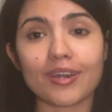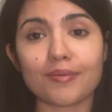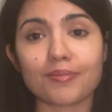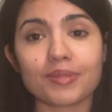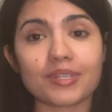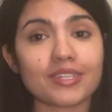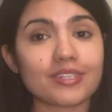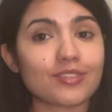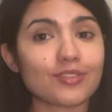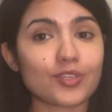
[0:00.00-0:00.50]

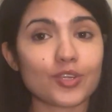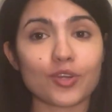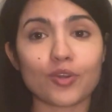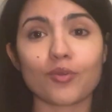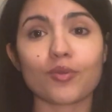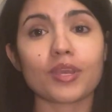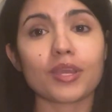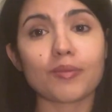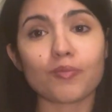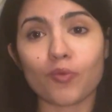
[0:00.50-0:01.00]
Please,
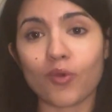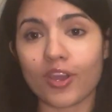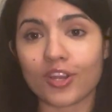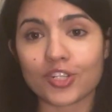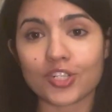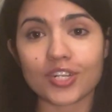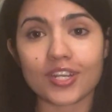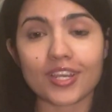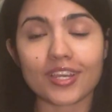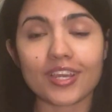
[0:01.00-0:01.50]
keep
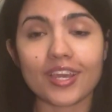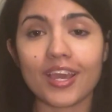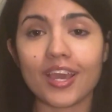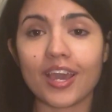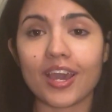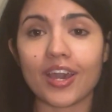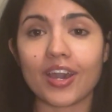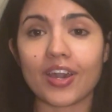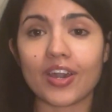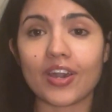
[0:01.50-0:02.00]
watching.
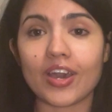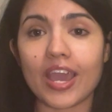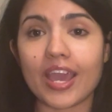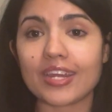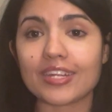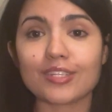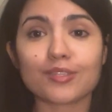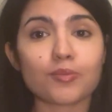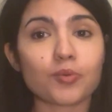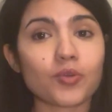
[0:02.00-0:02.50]

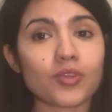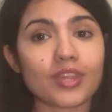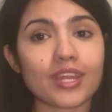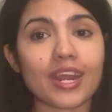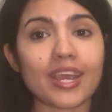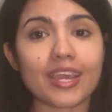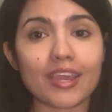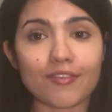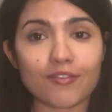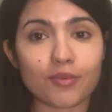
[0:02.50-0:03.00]
Any support that
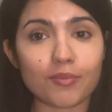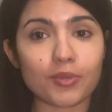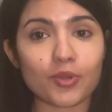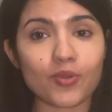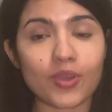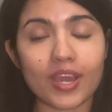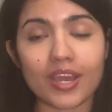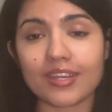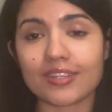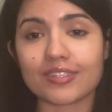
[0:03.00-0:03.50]
I get from you
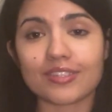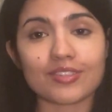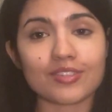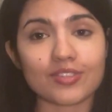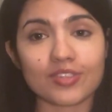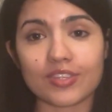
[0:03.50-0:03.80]
guys